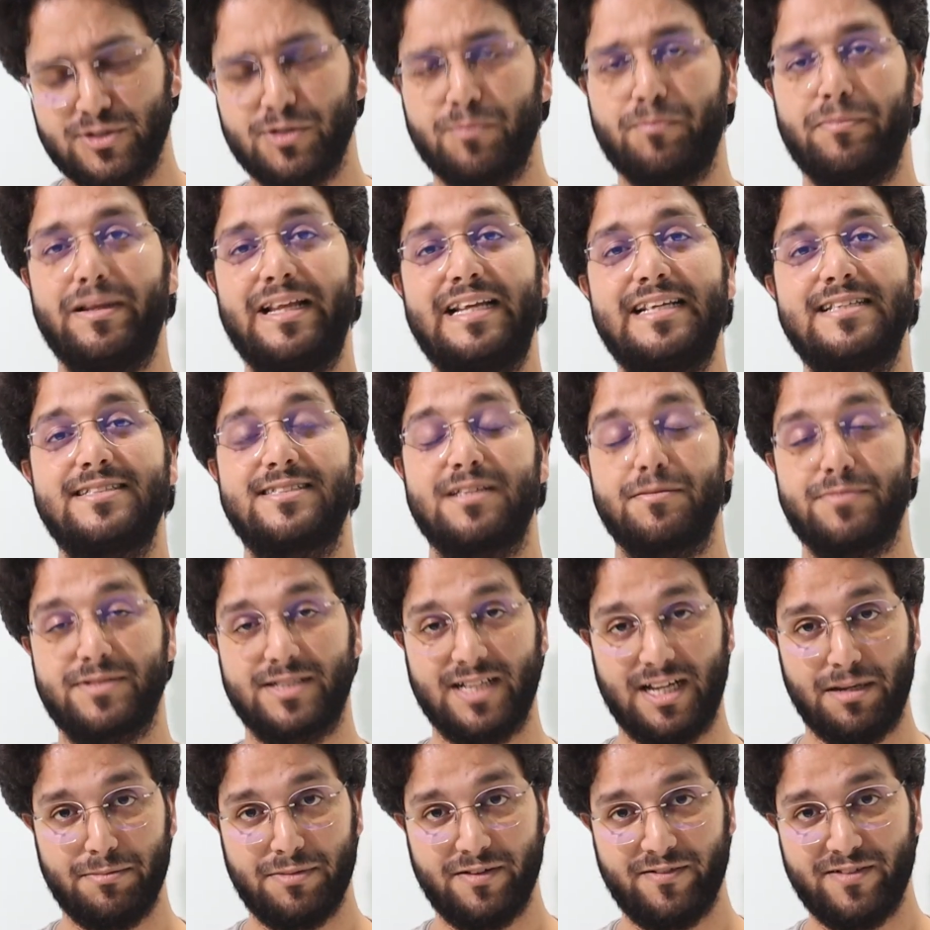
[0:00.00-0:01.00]
So please
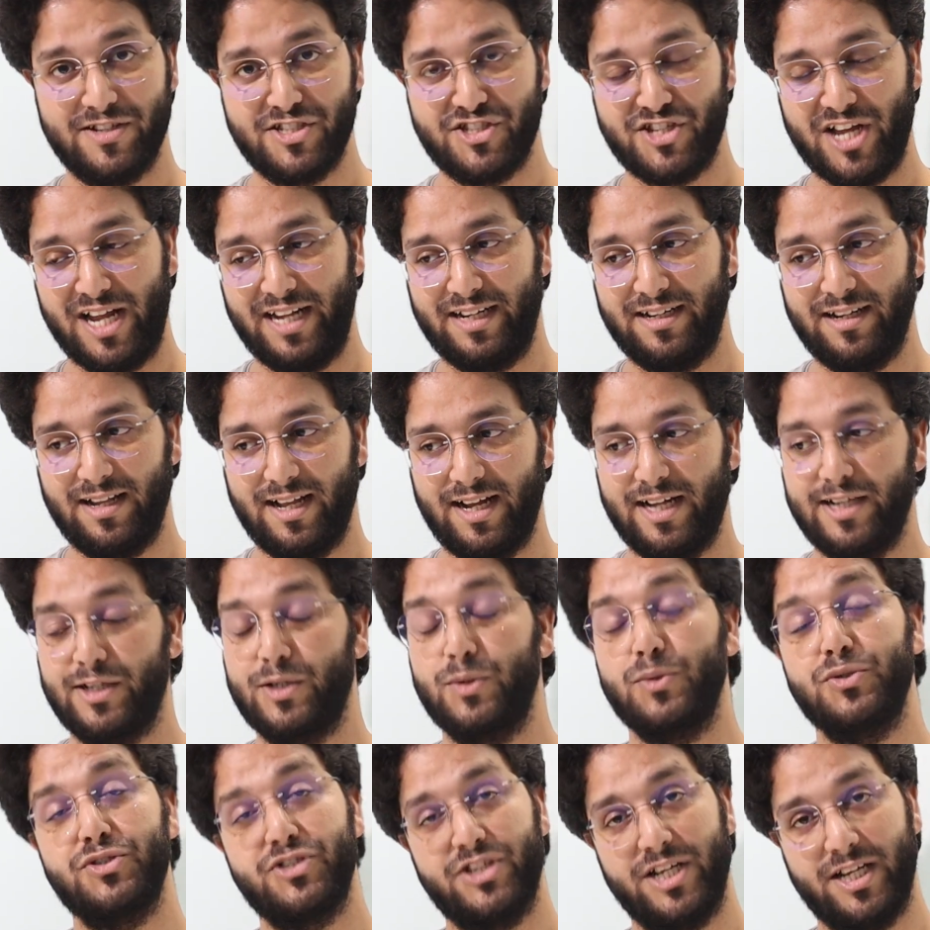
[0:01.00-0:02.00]
subscribe our channel
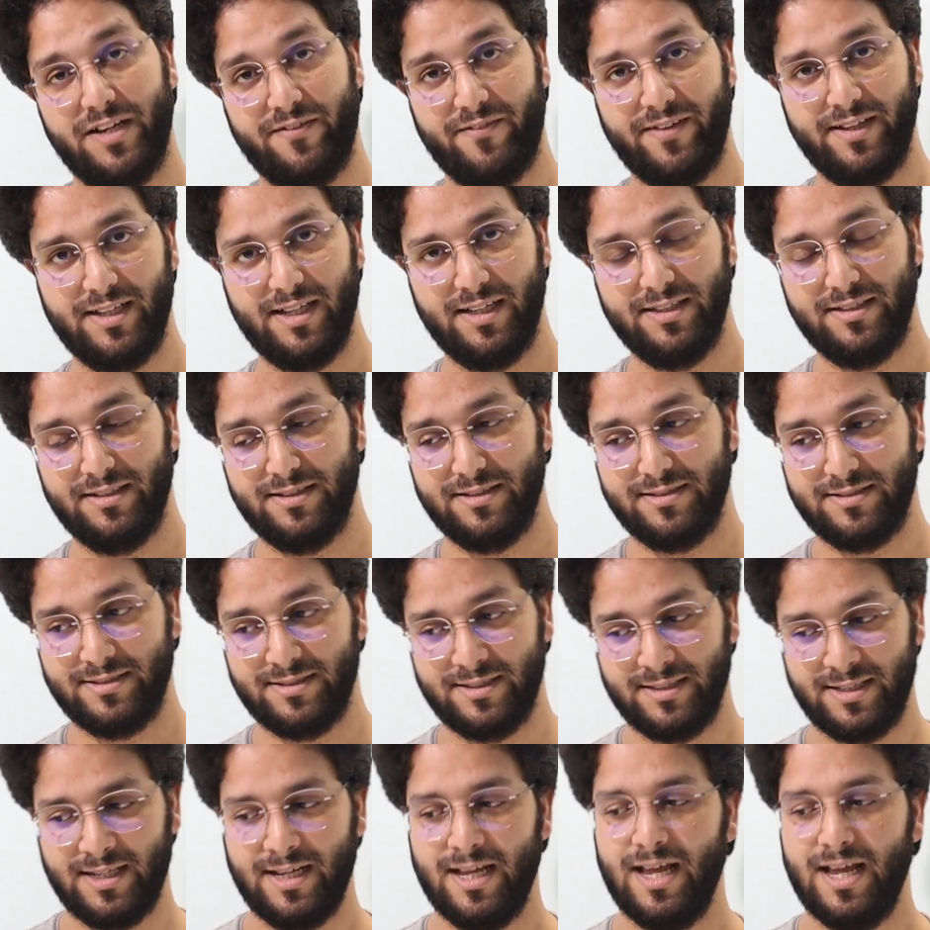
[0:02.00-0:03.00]
and do share with
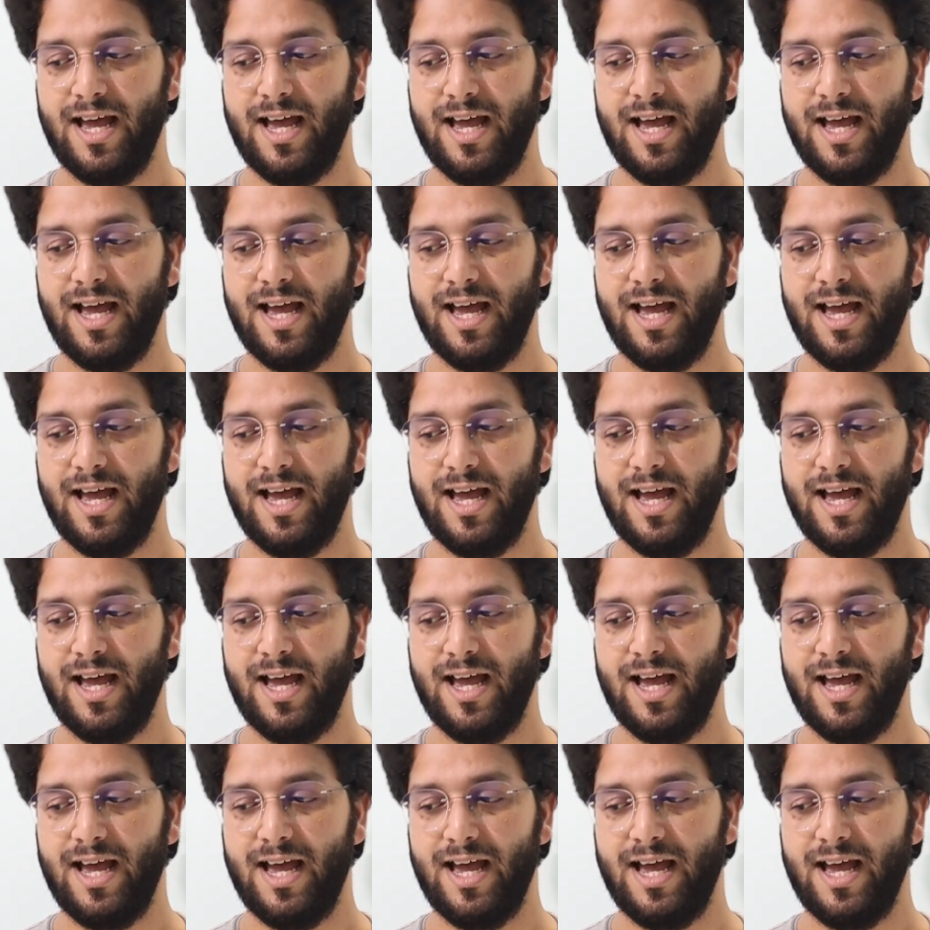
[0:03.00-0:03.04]
others.